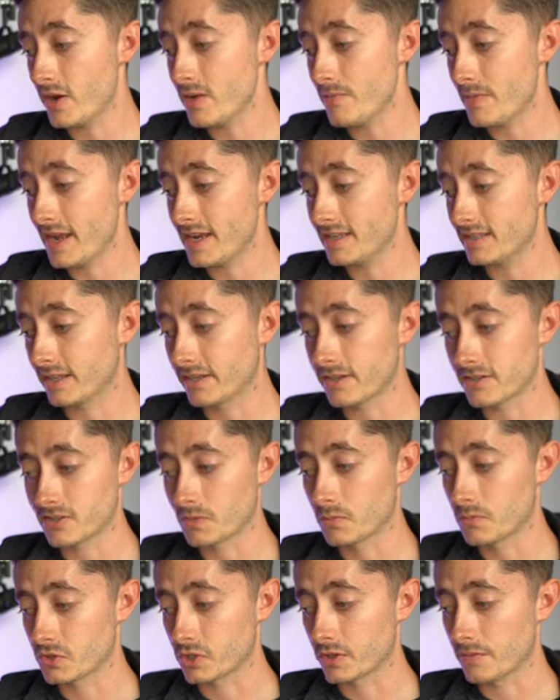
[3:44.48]
we made an
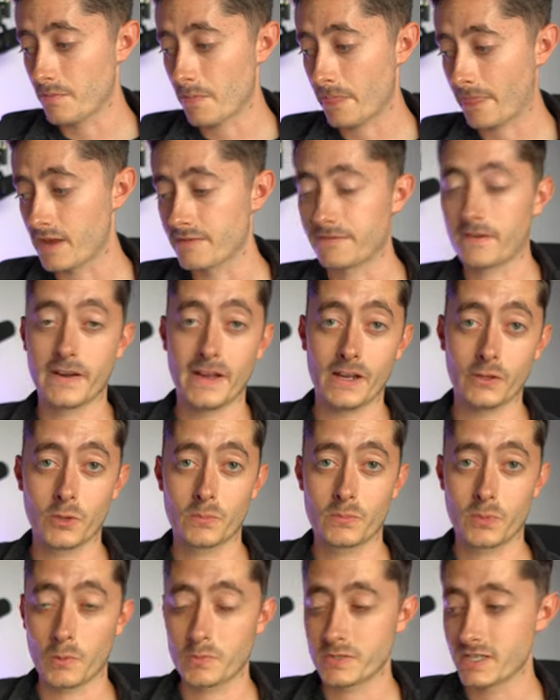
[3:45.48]
assumption that if I held the
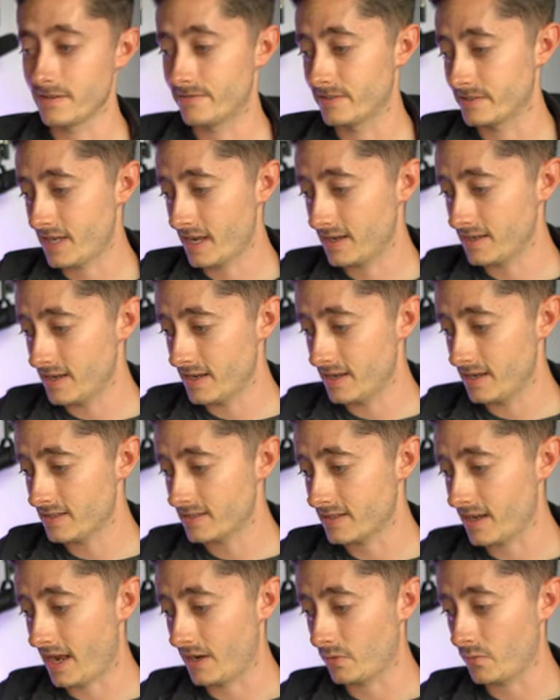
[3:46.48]
property for 10
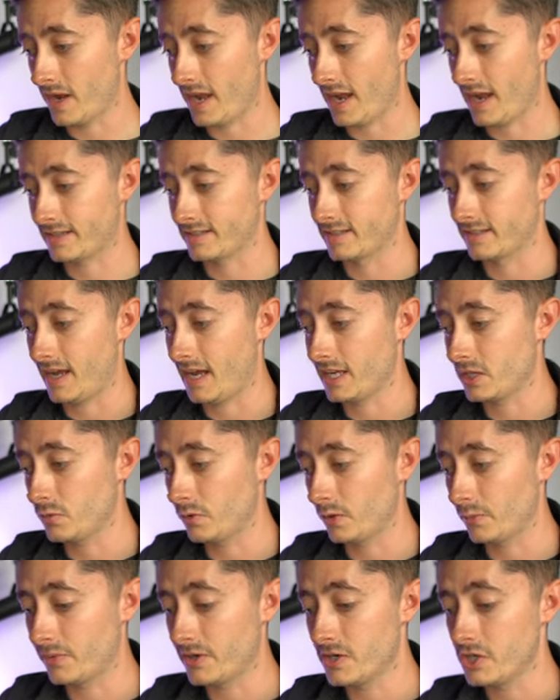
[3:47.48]
years and we had an
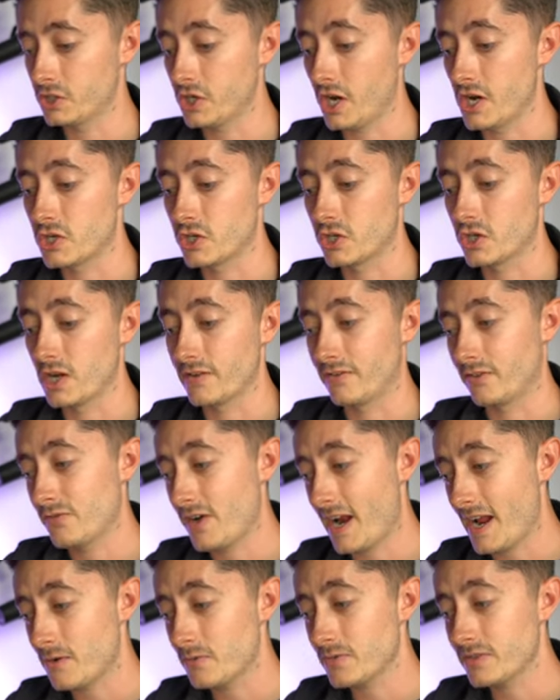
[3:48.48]
annual appreciation of
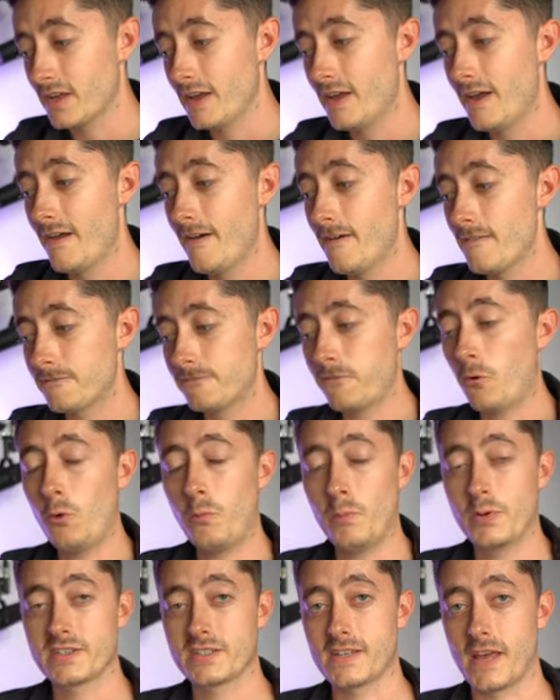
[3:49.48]
around
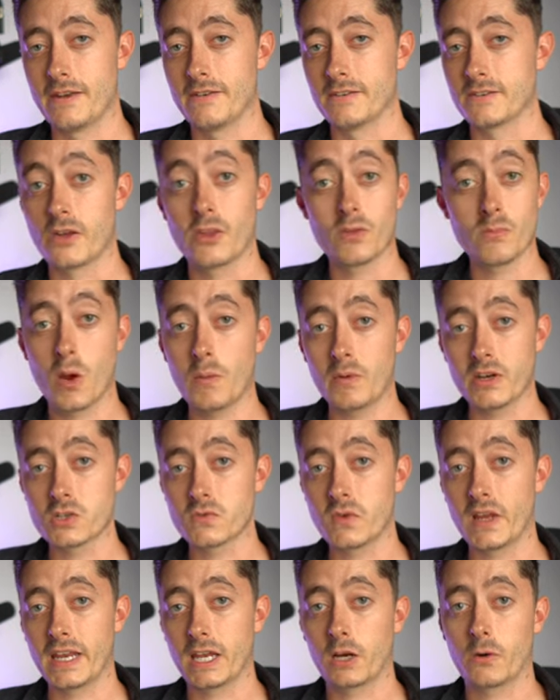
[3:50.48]
4%, at the moment it's
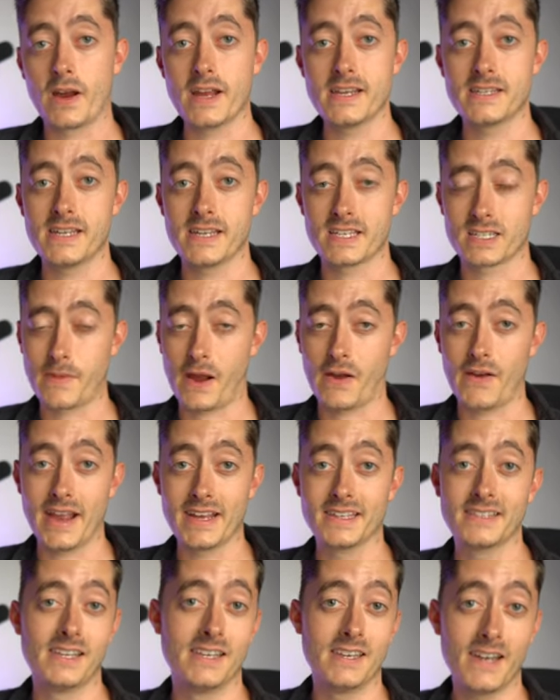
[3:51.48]
really crazy, it's about
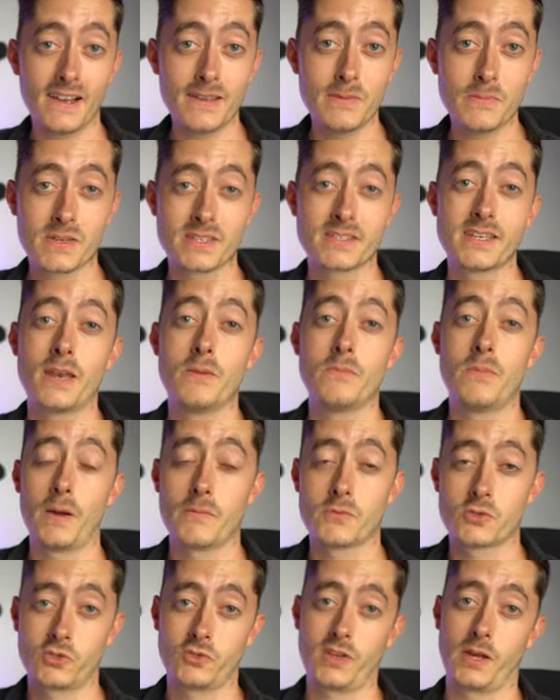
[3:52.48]
8 to 9%, but
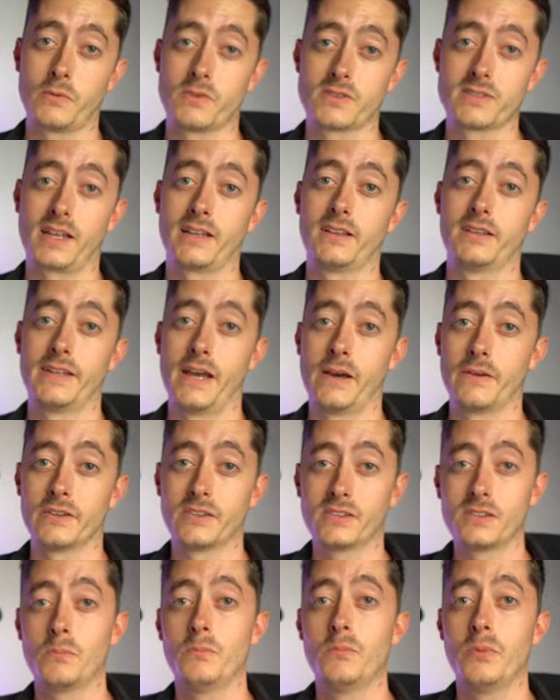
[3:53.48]
I'm sure that will settle down at
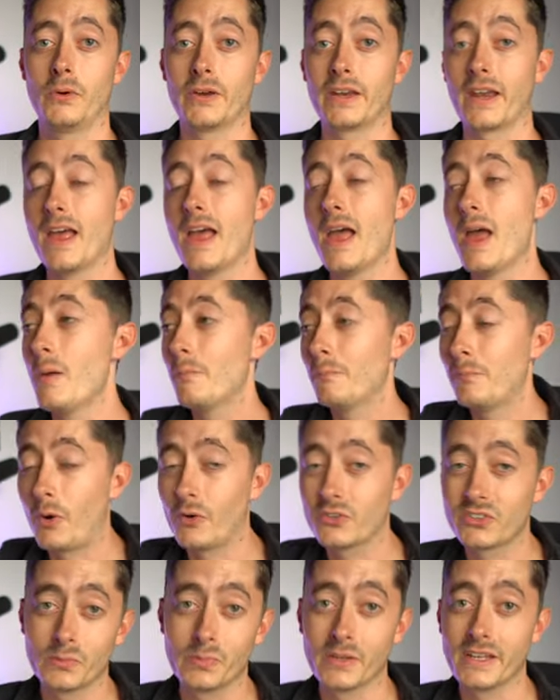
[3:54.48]
some point
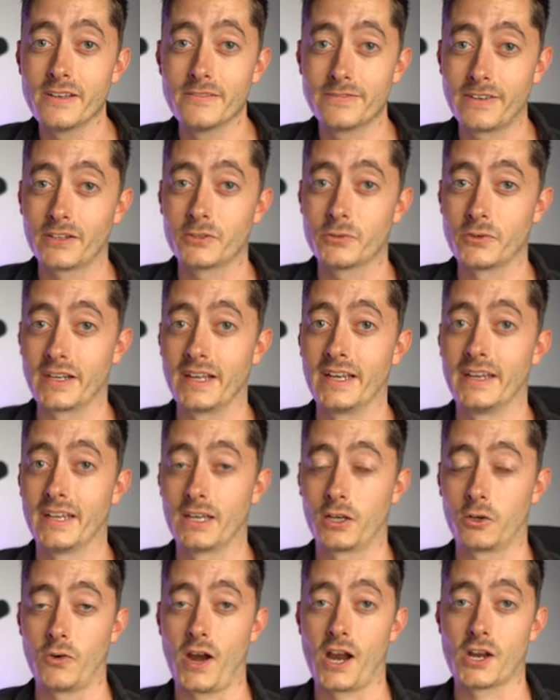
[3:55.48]
possibly factoring in
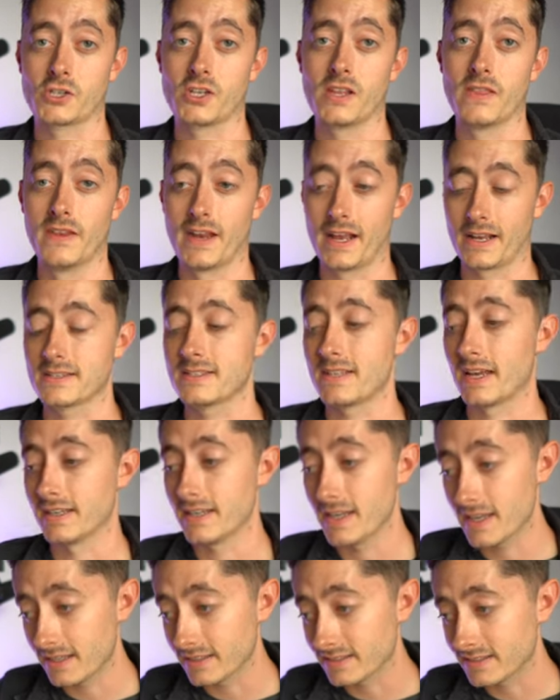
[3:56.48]
a crash in the next 10
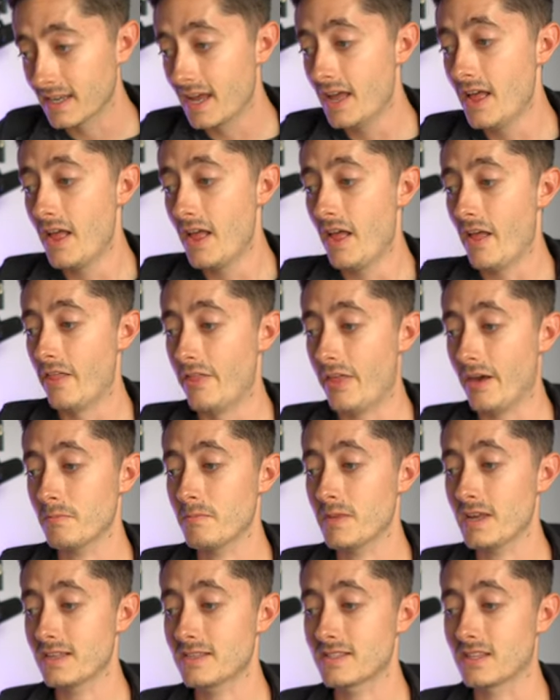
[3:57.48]
years. That
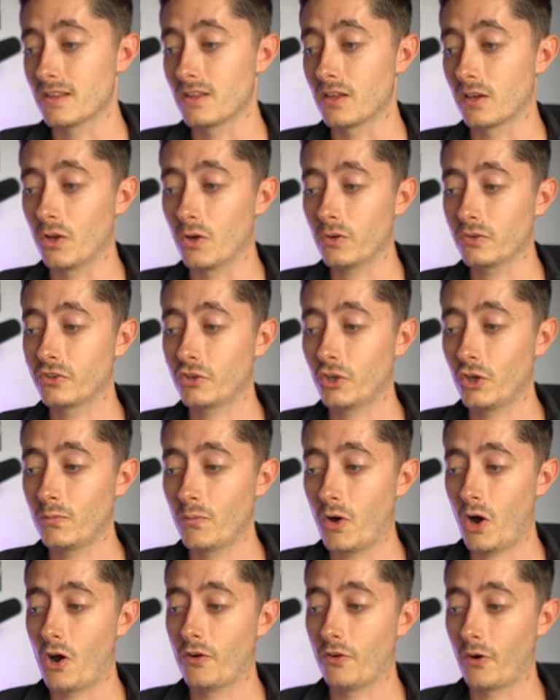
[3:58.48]
means that the long-term
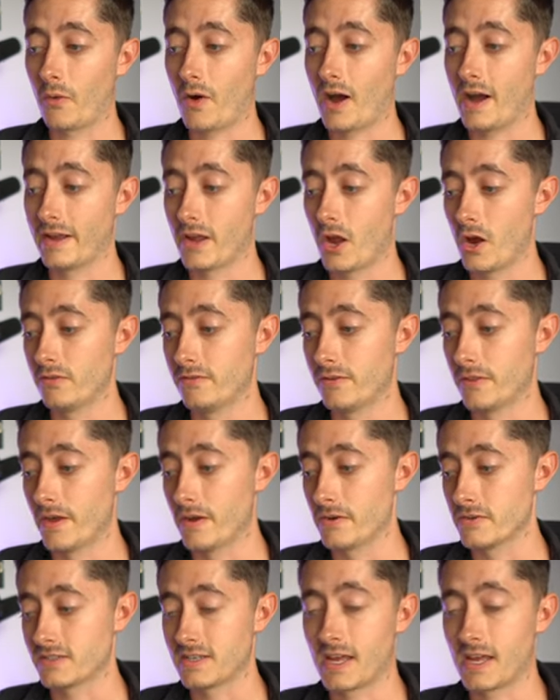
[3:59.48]
ROI over those